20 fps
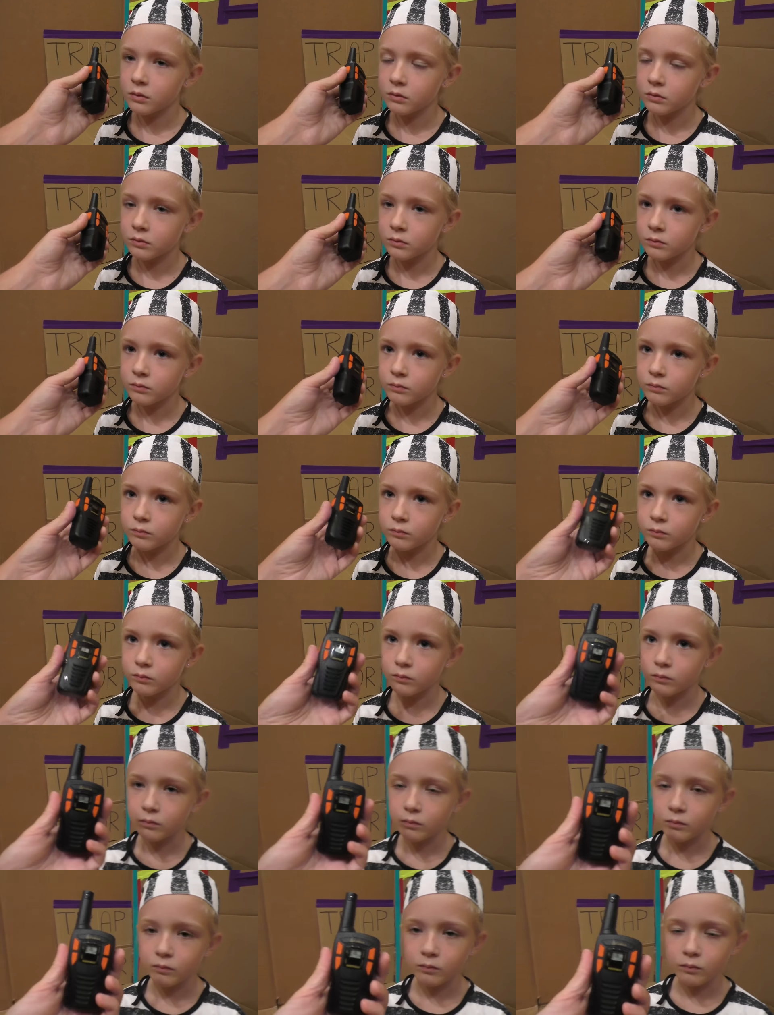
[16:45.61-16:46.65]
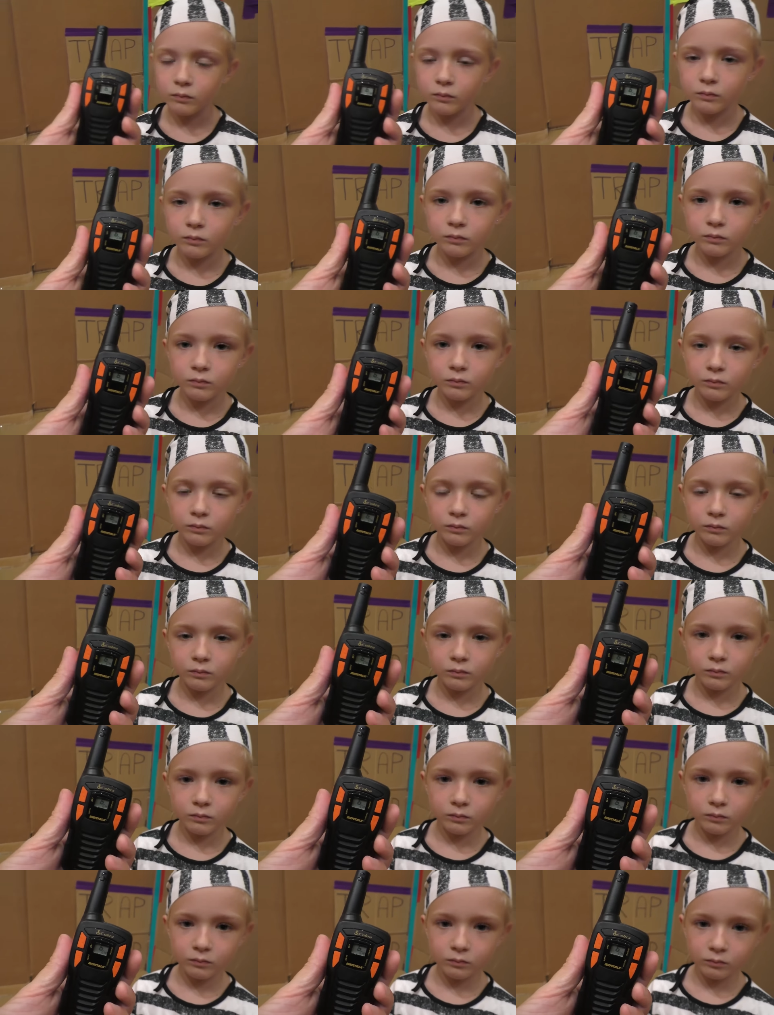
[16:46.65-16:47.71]

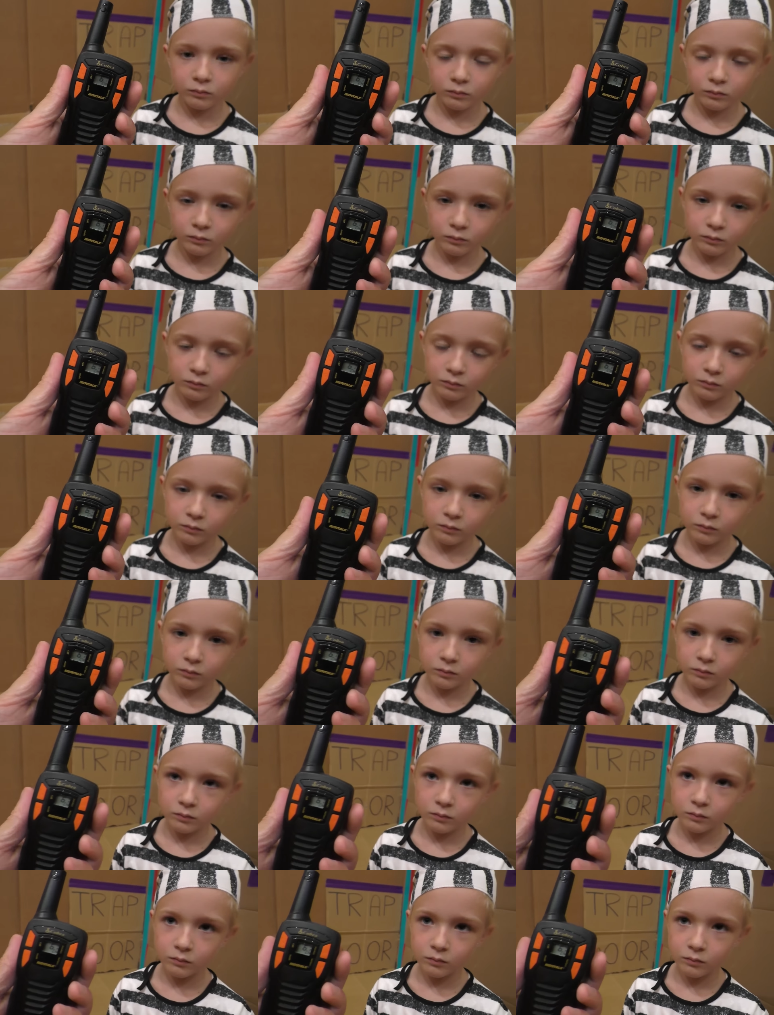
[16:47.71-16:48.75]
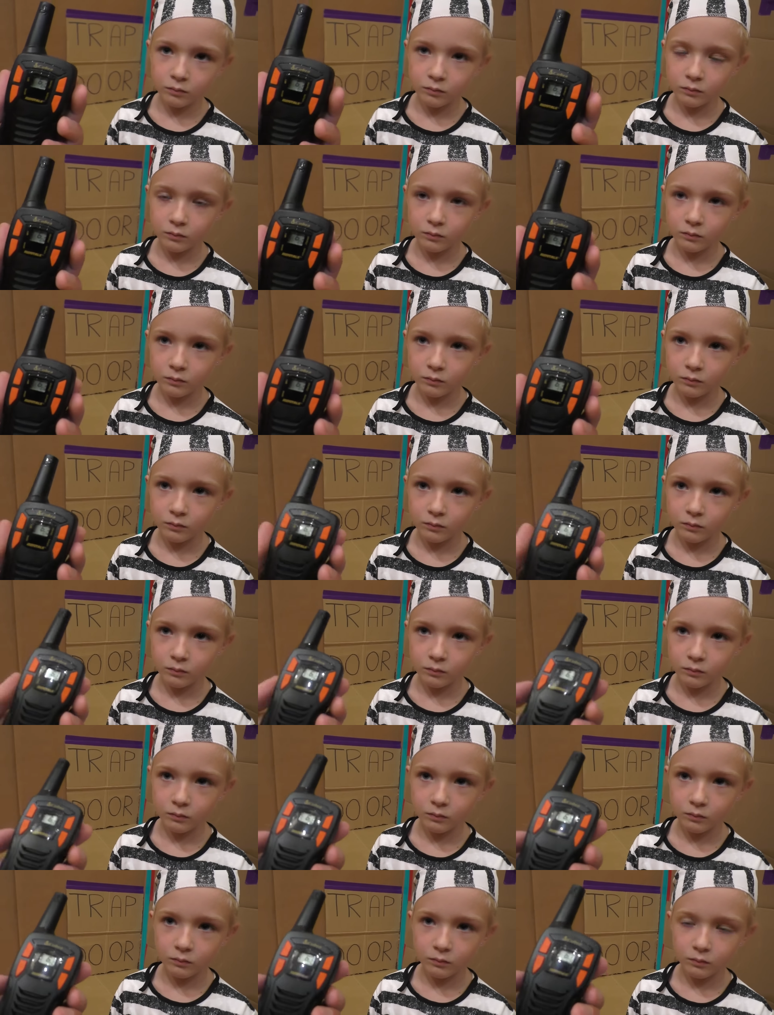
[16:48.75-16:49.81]

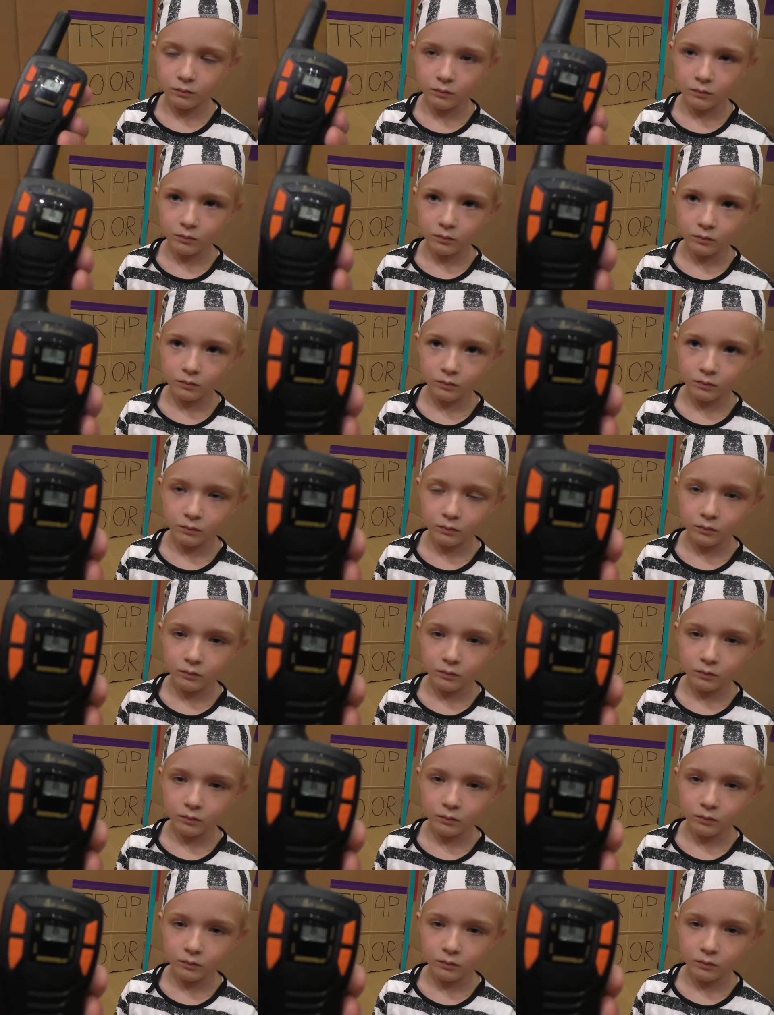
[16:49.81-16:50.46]
[no speech]